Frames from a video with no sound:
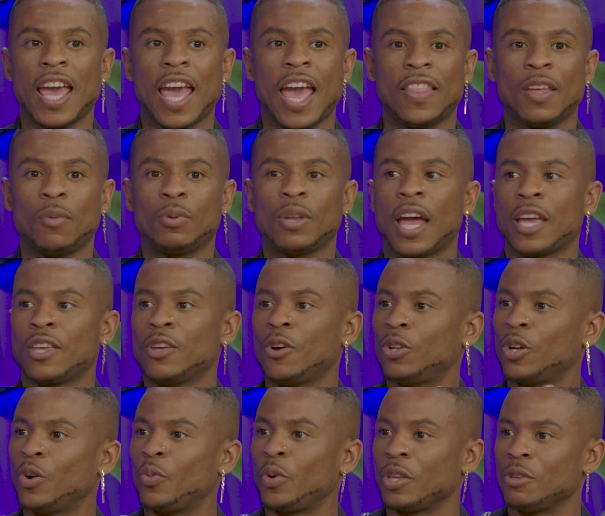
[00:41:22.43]
and they were like,
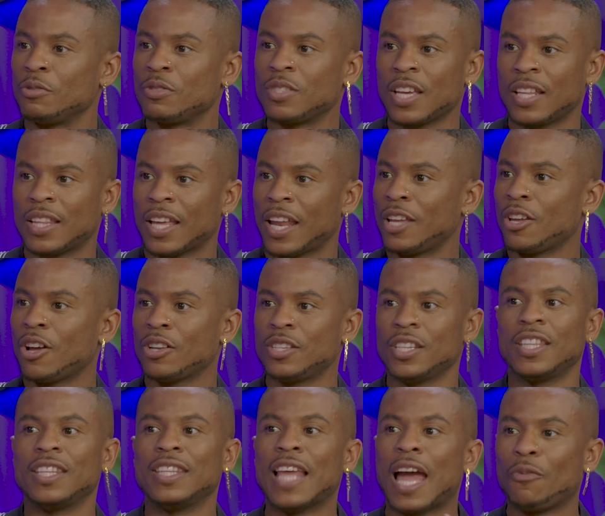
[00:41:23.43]
Yolo, when you said that and y'all
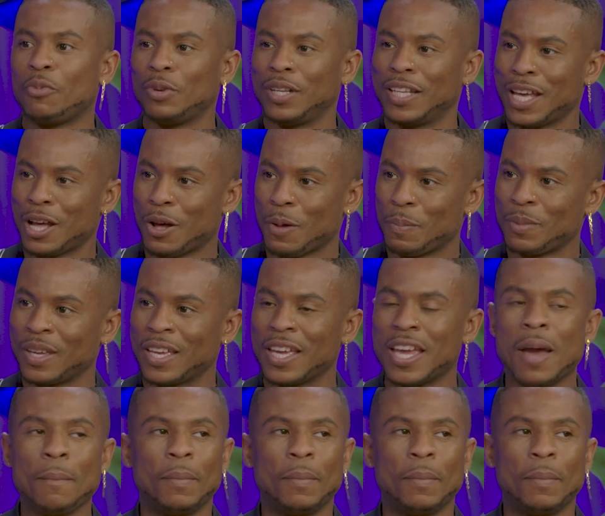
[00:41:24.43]
did that really helped me.